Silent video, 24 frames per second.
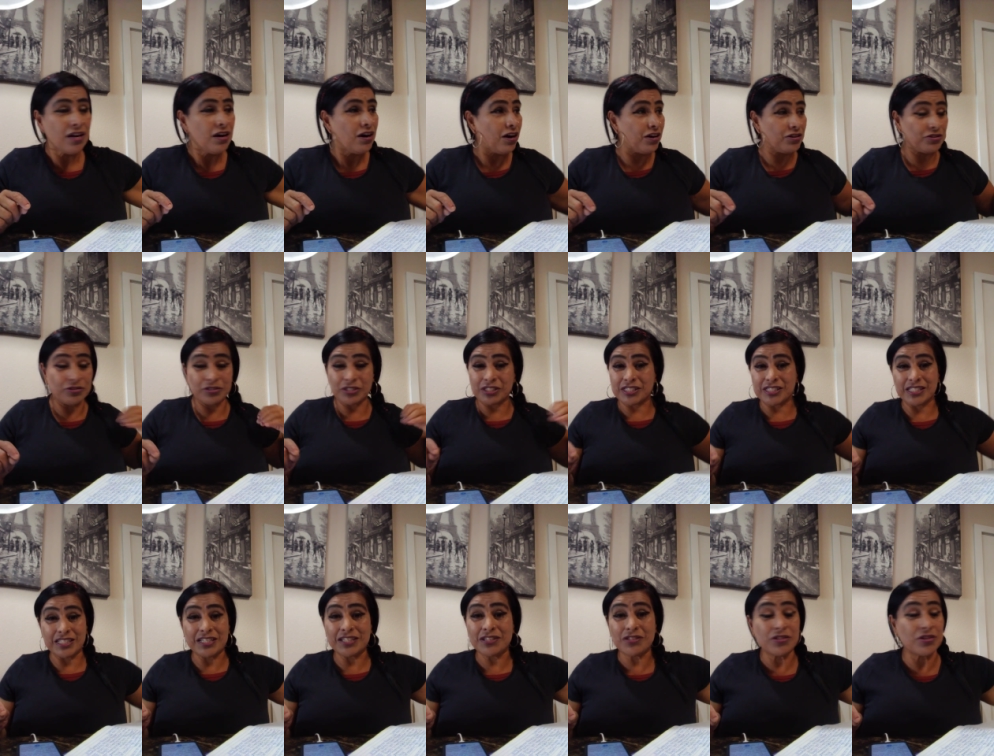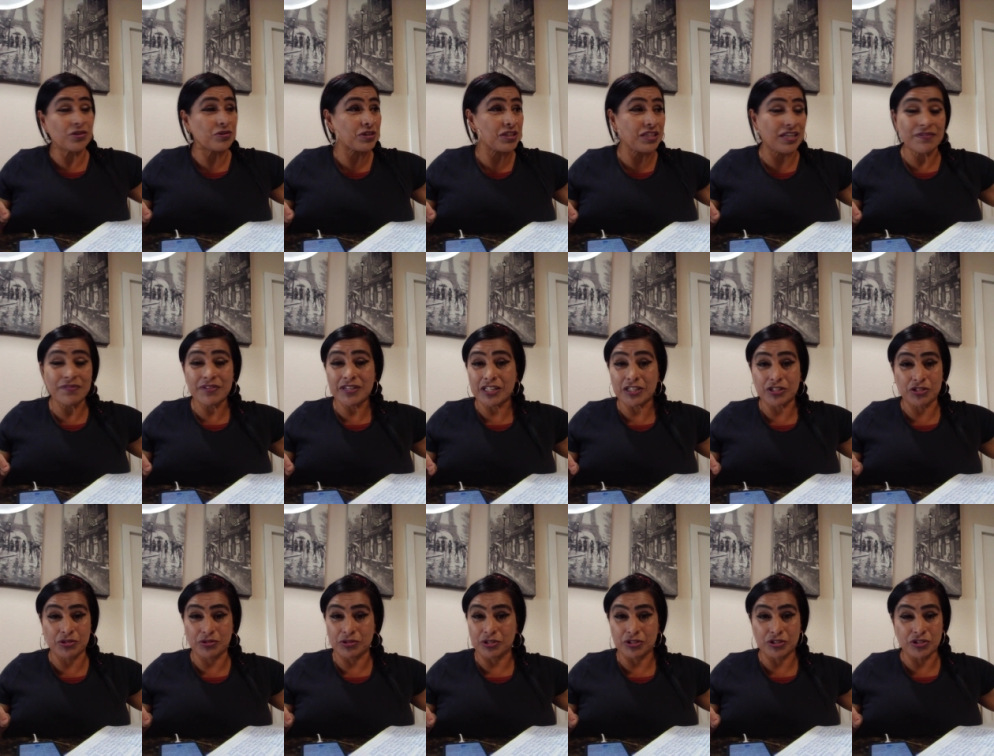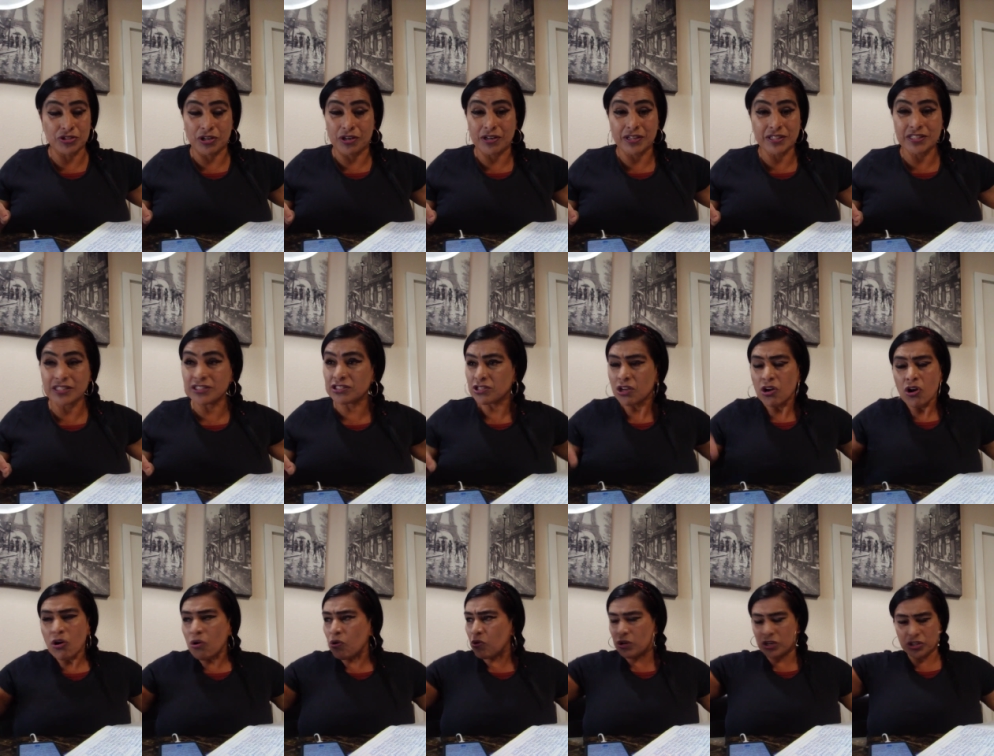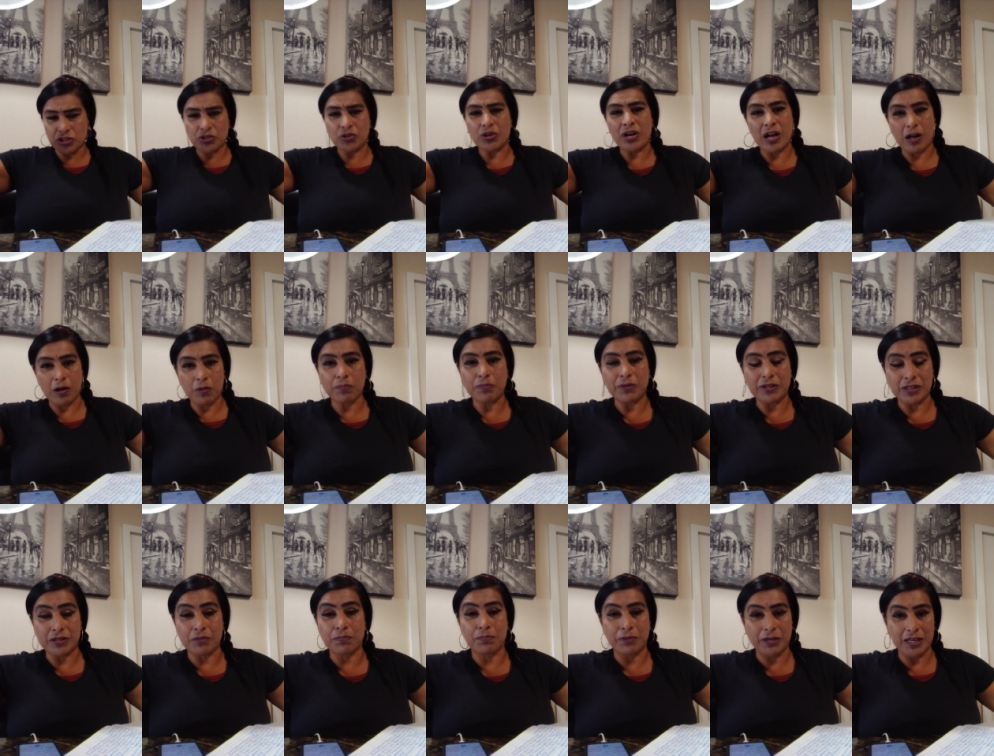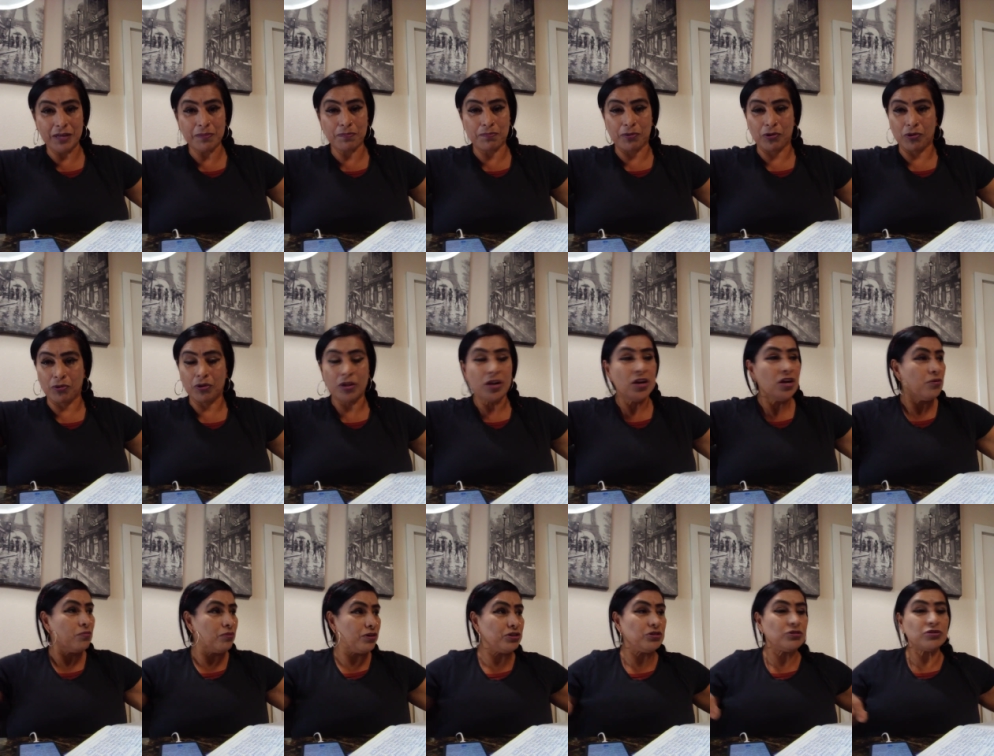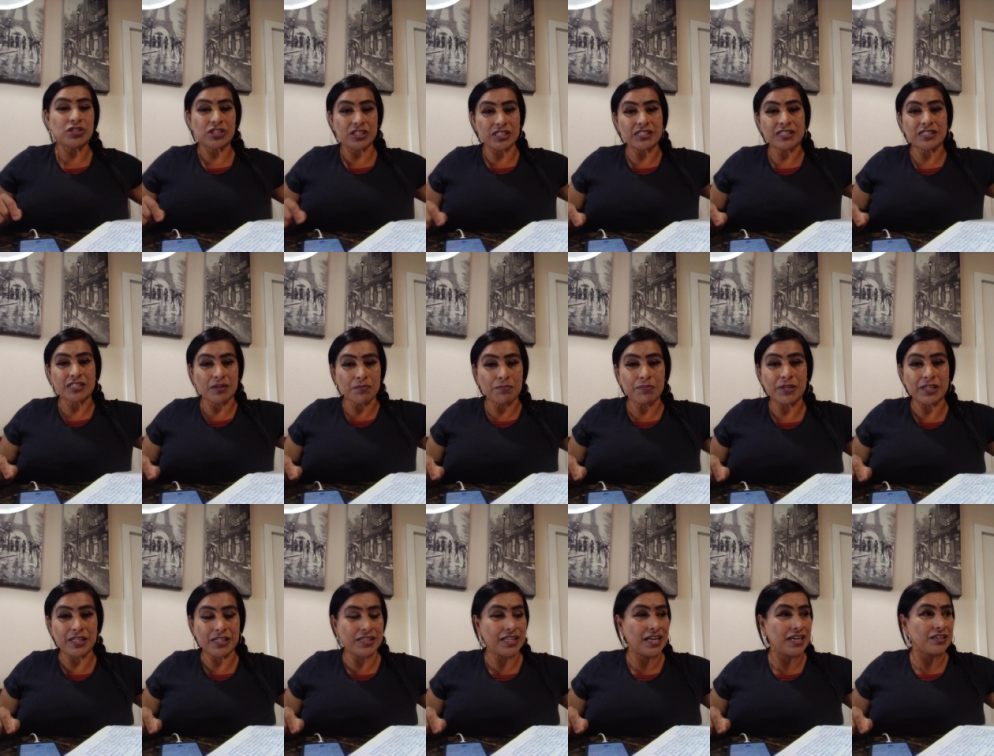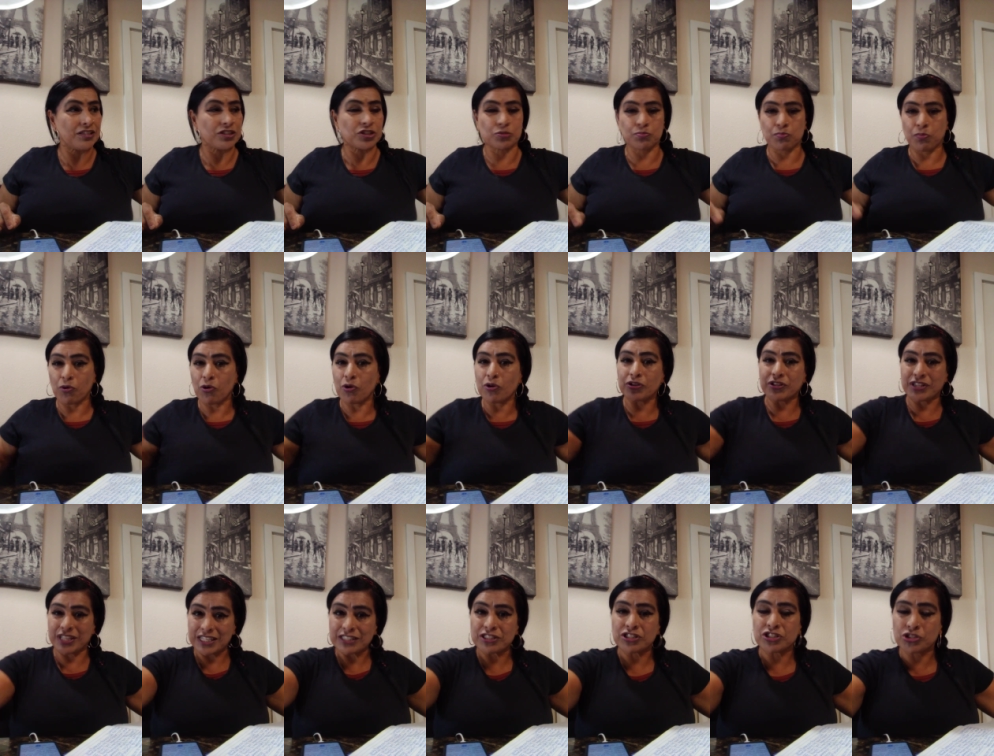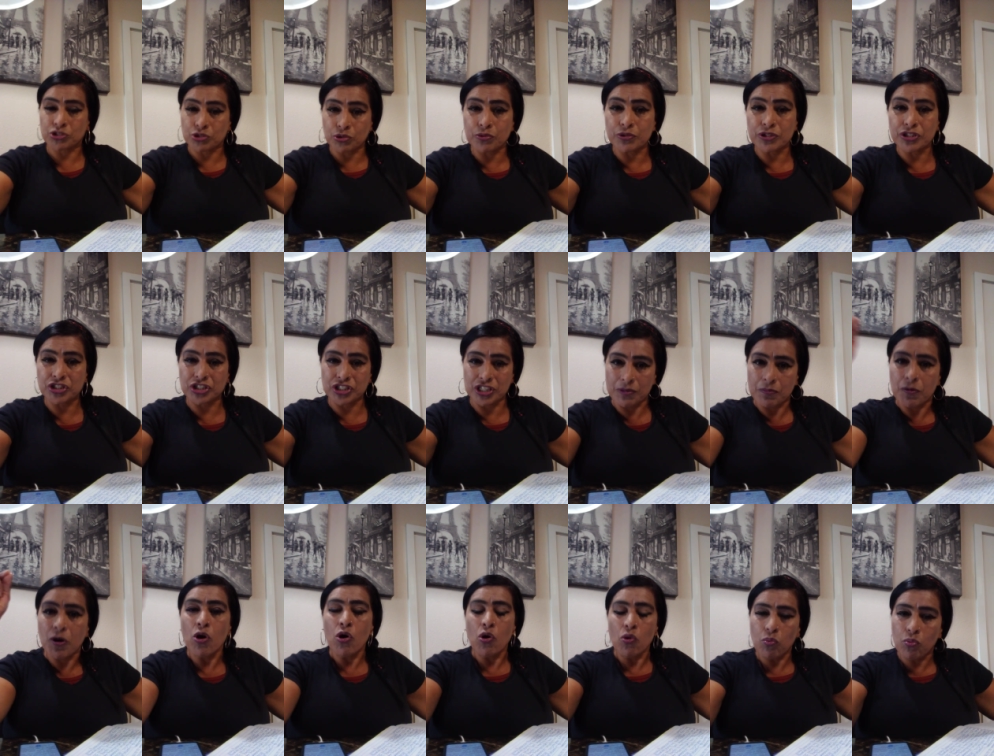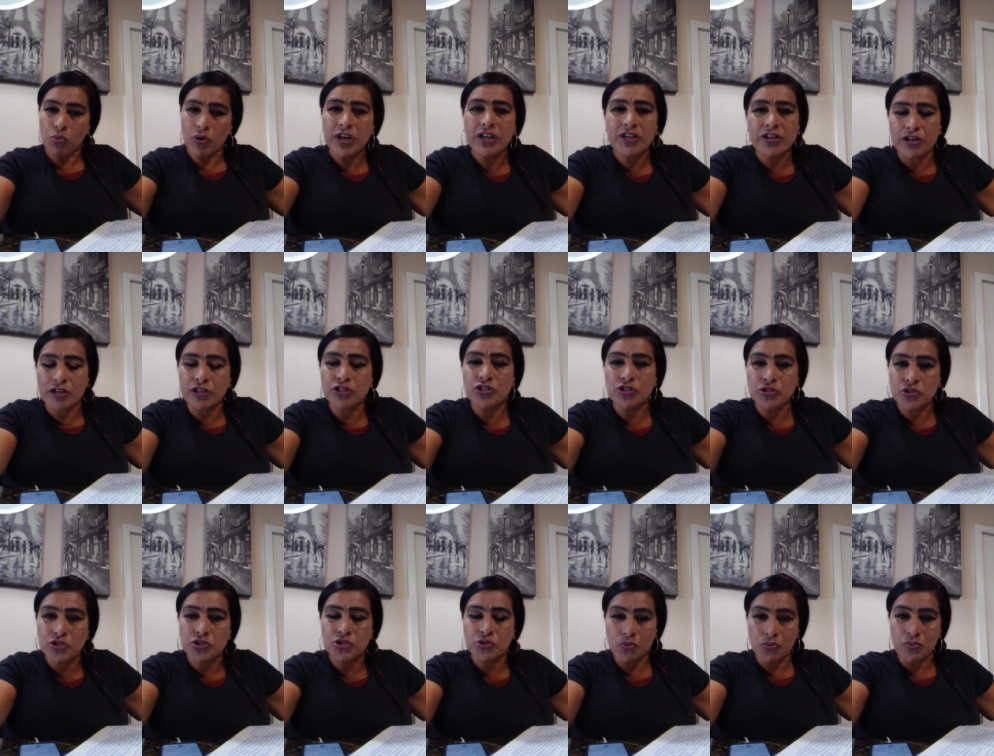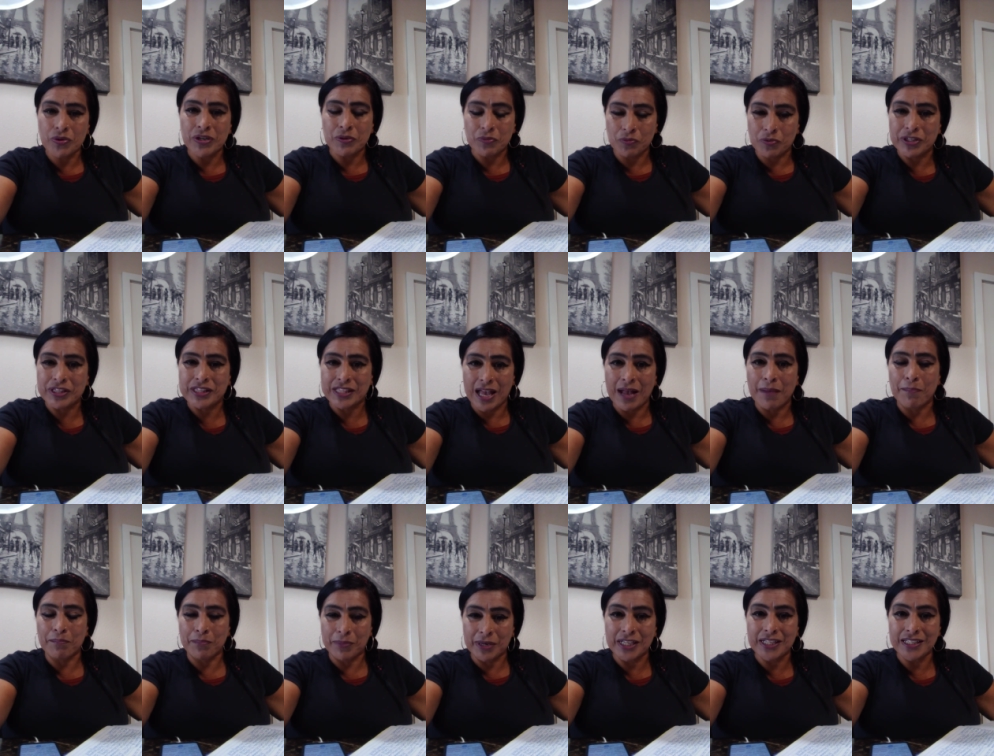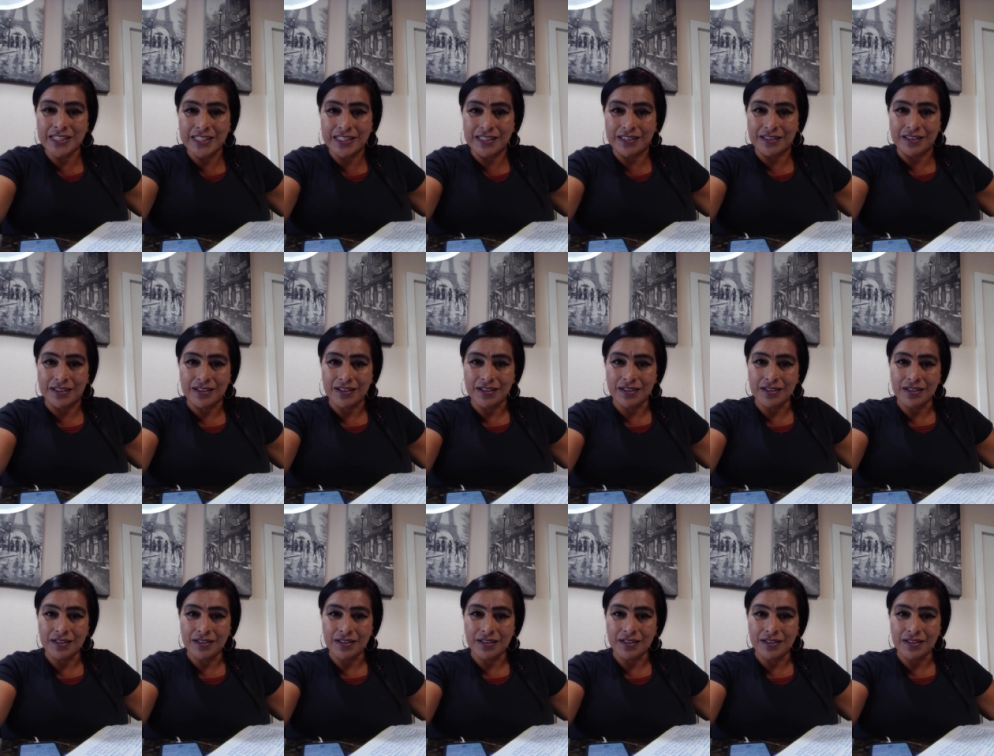Are you sitting there giving it to the darkness, or are you helping the people? When you see somebody that is poor, that's stewardship. What are you doing with that money?